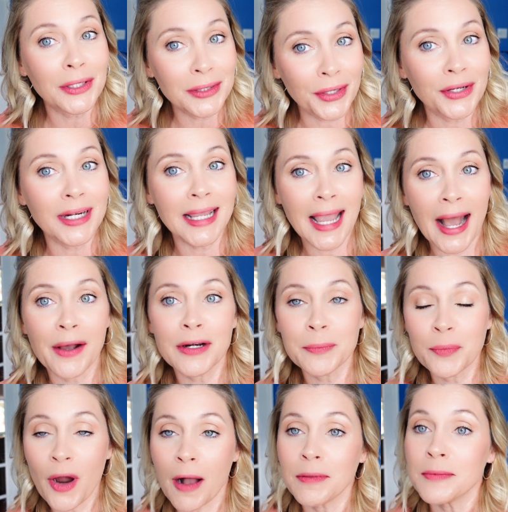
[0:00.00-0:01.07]
learning how to
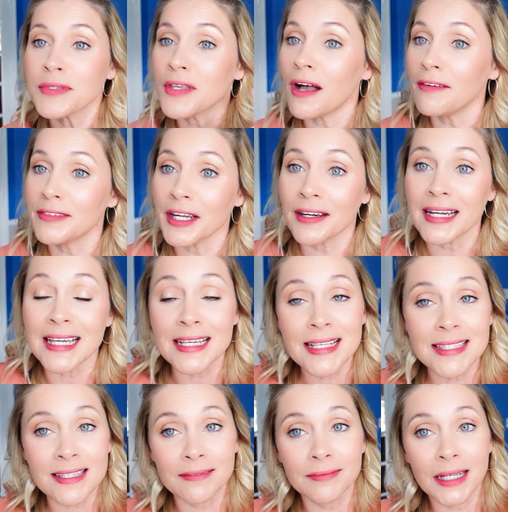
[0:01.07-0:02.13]
problem solve, there
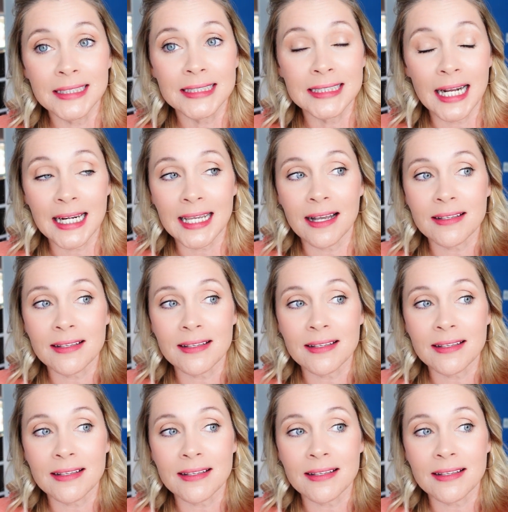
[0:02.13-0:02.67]
is a study,